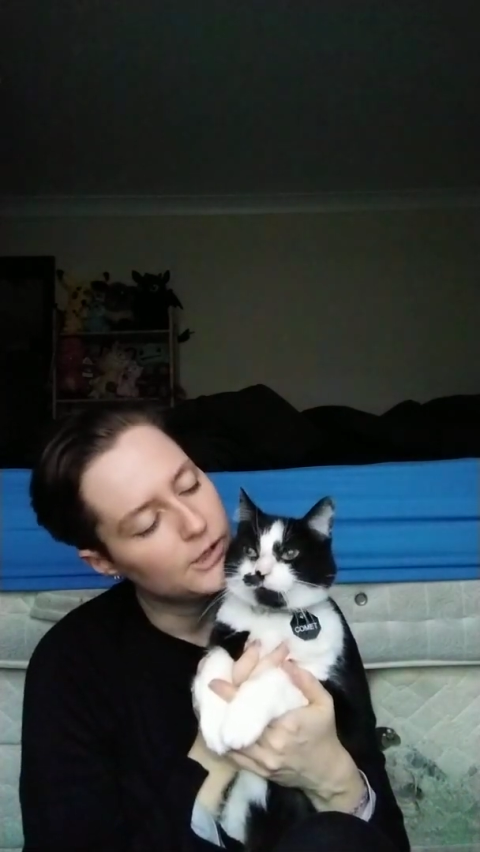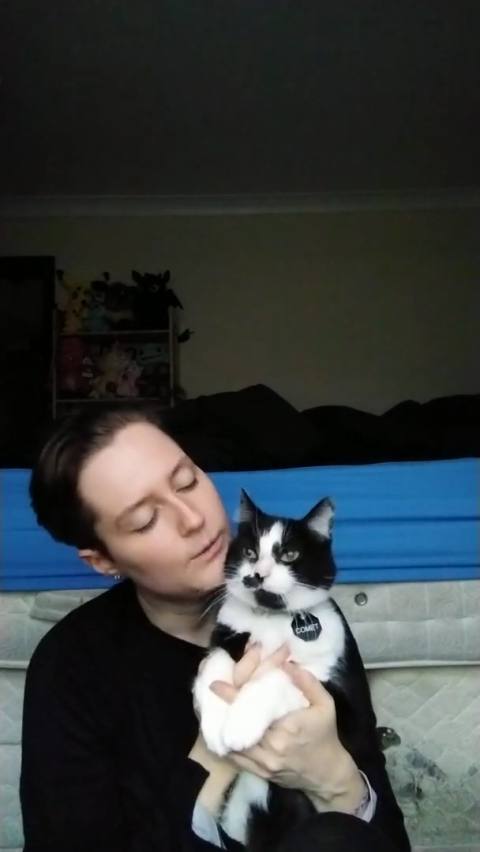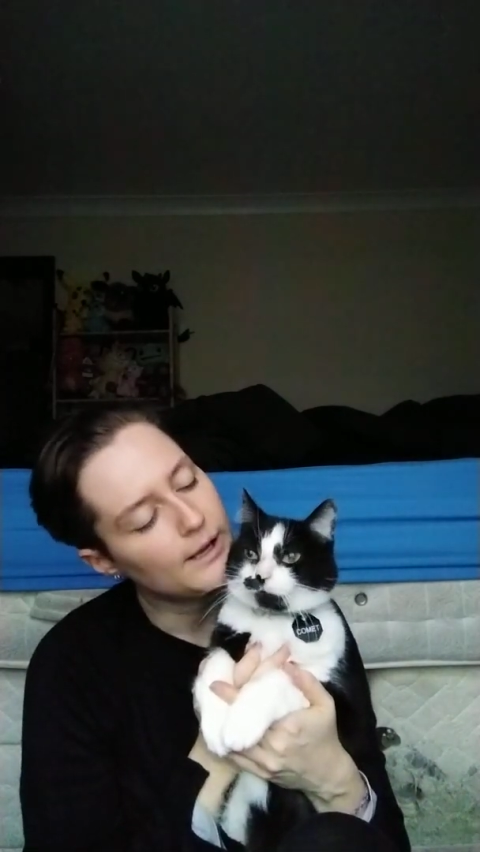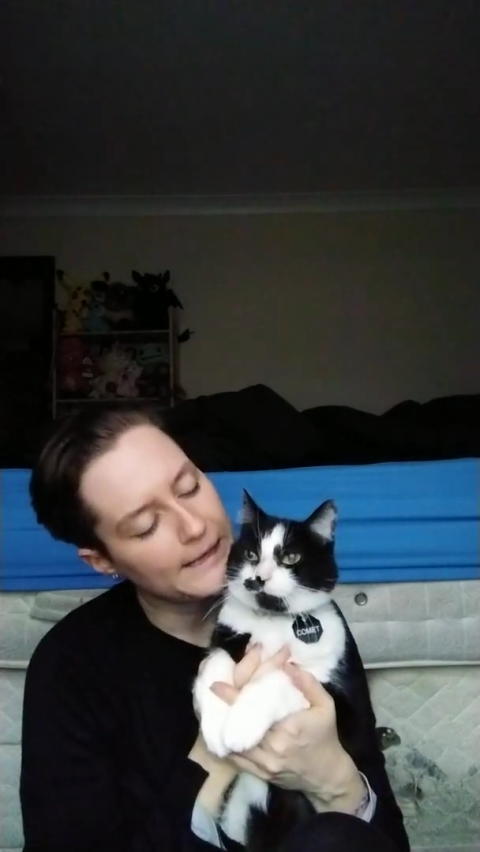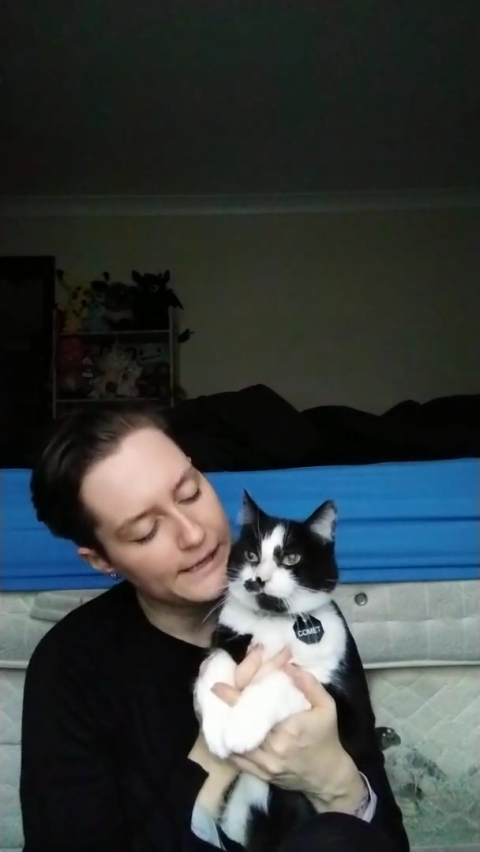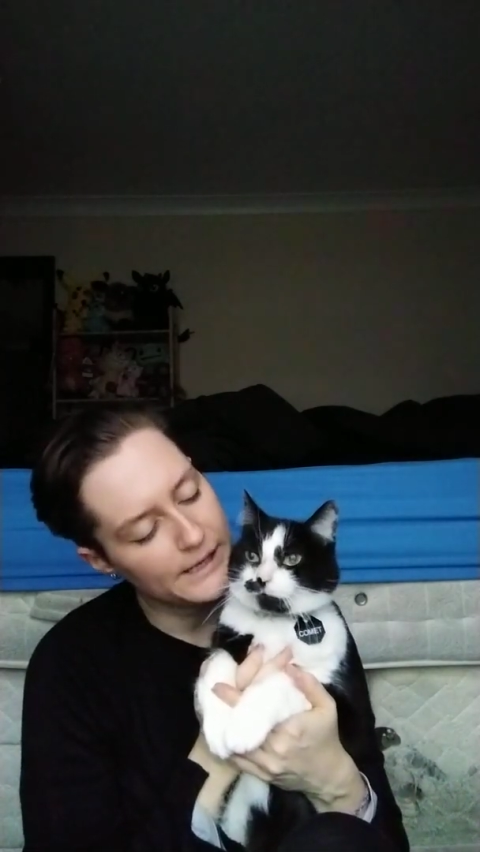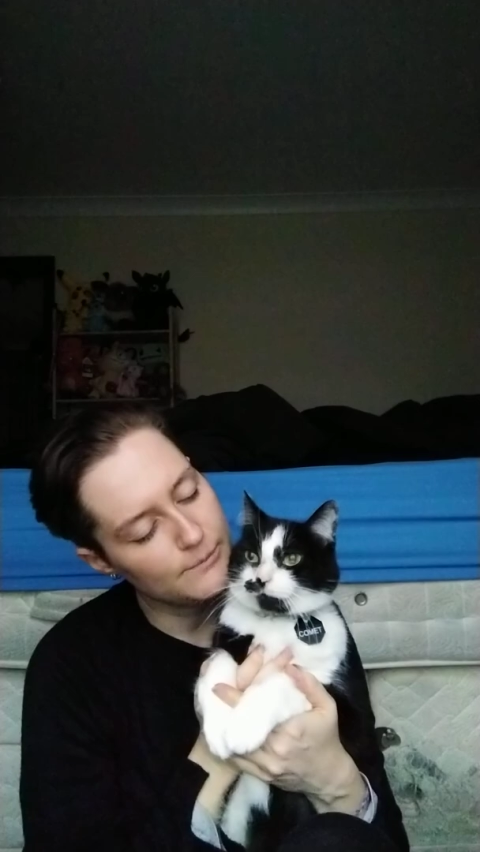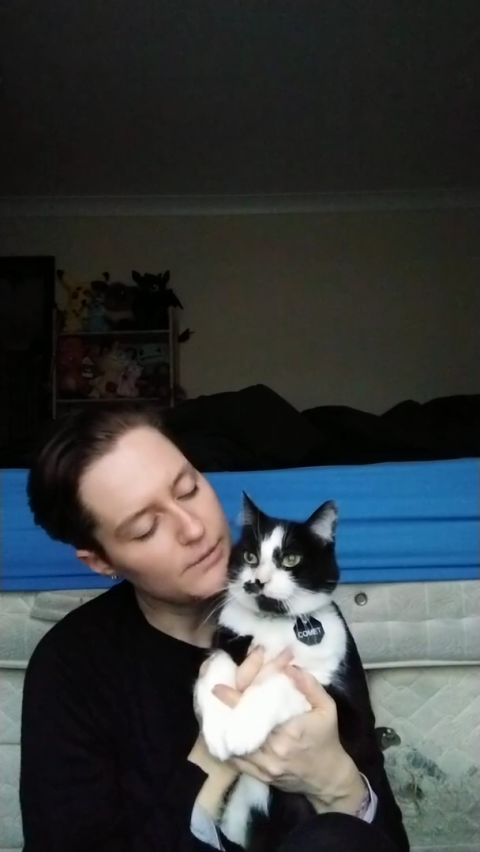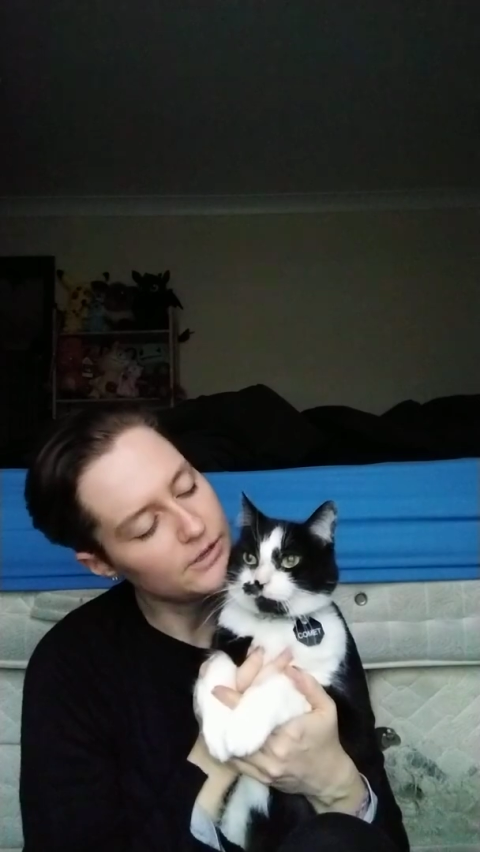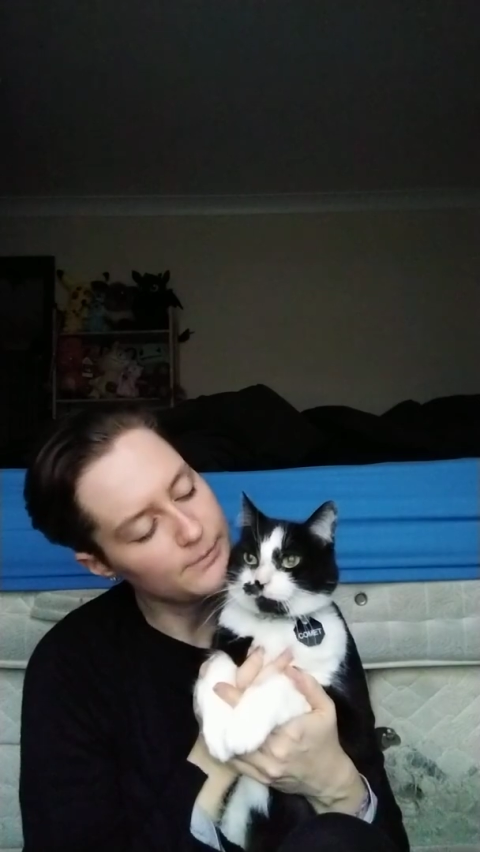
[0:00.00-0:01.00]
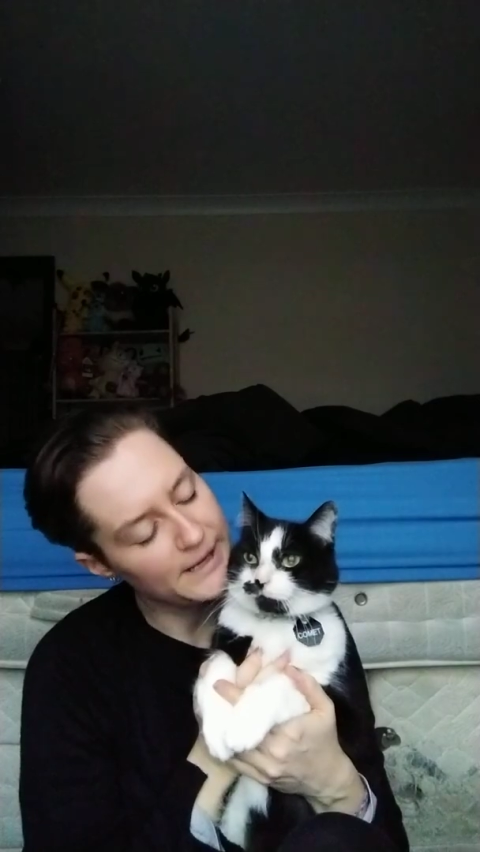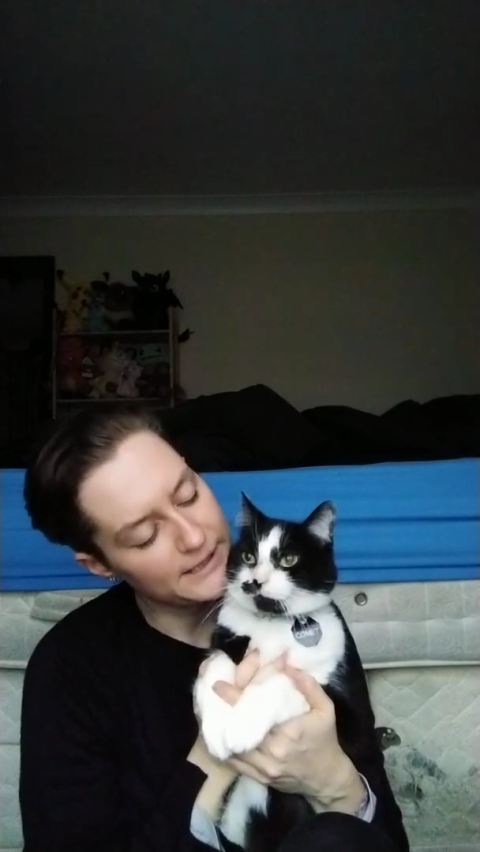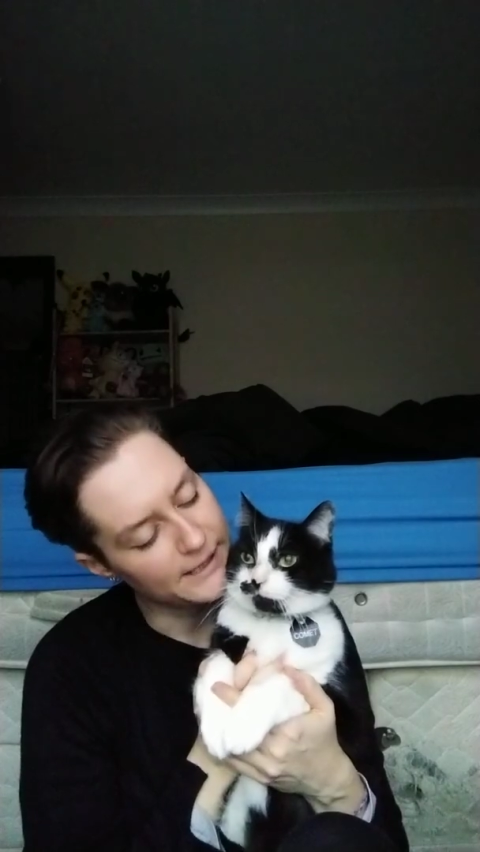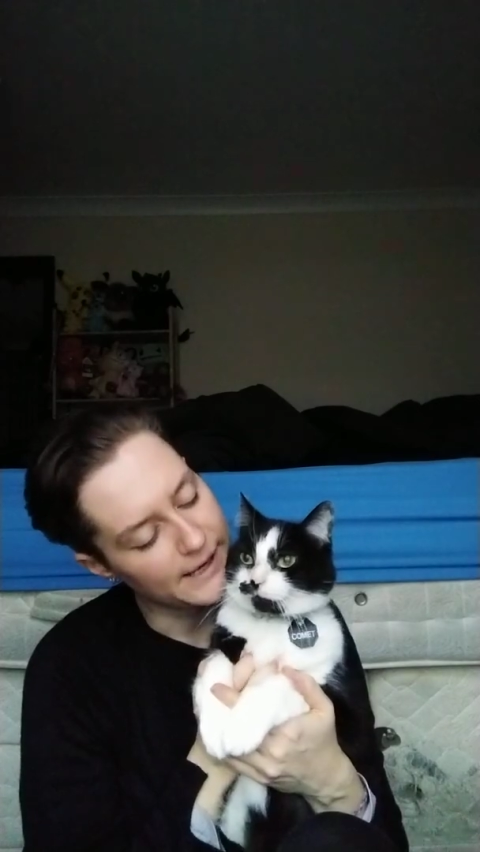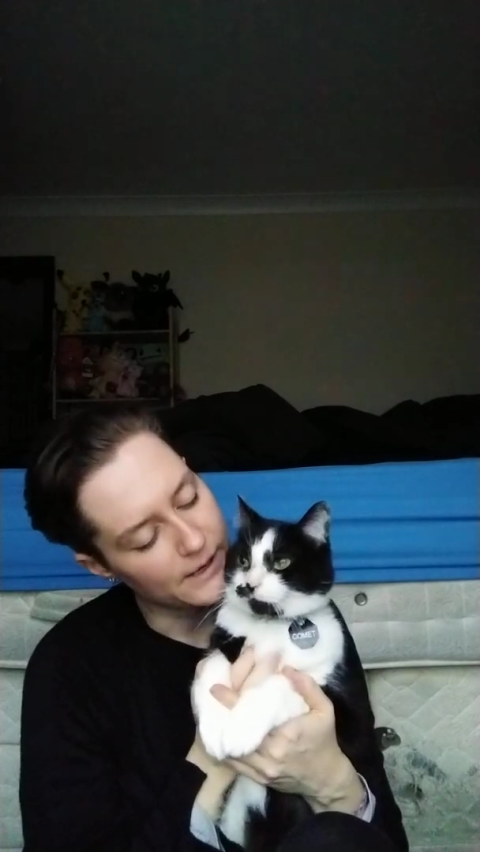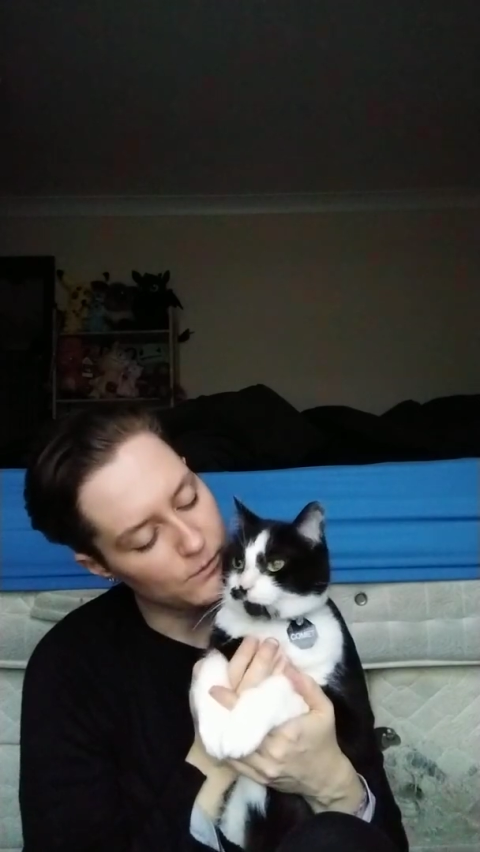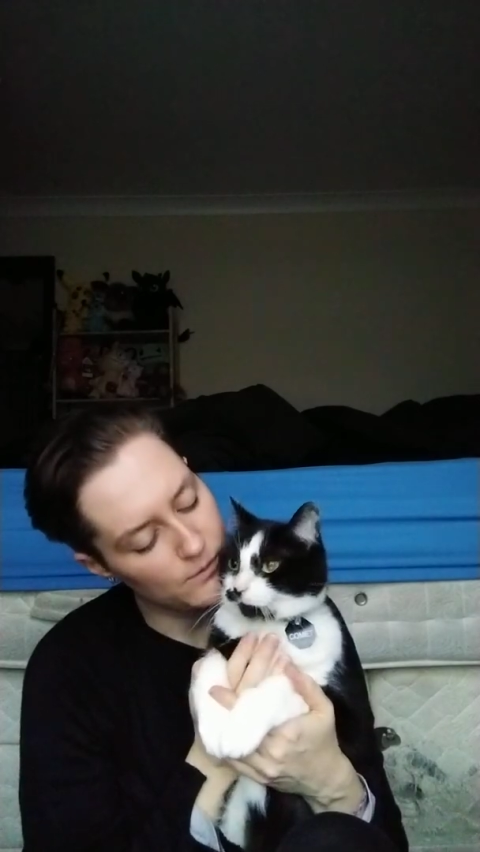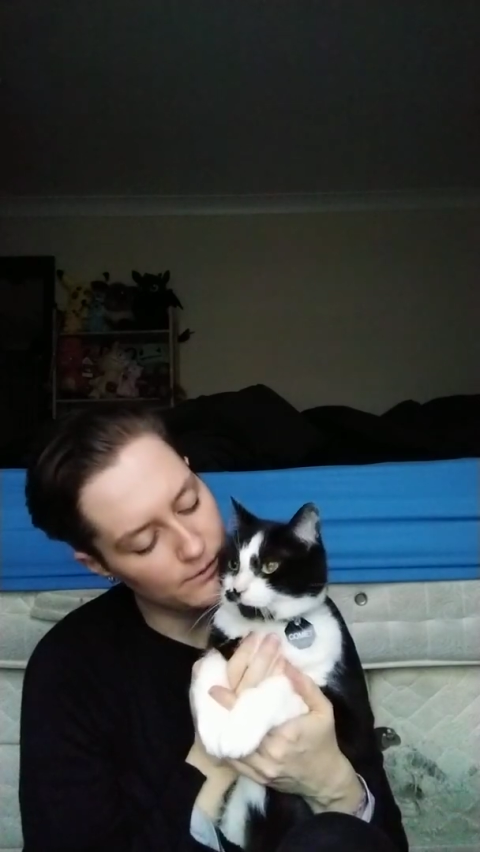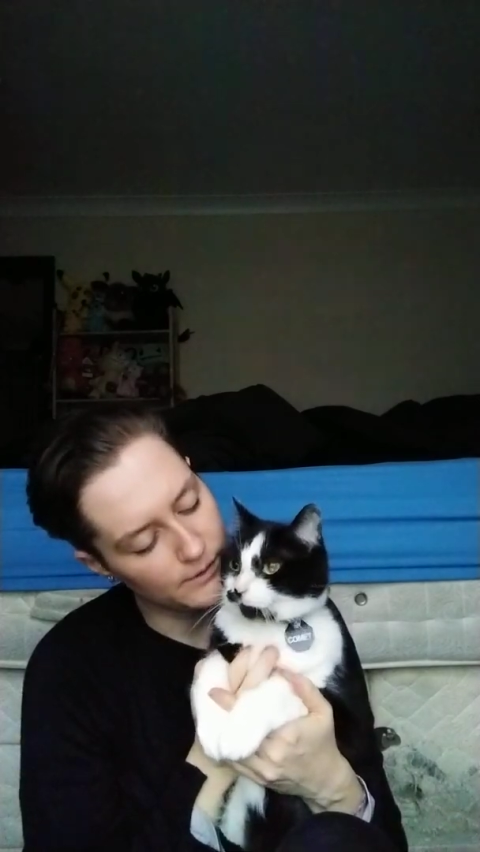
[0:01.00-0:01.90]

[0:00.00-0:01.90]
You are healing much better now,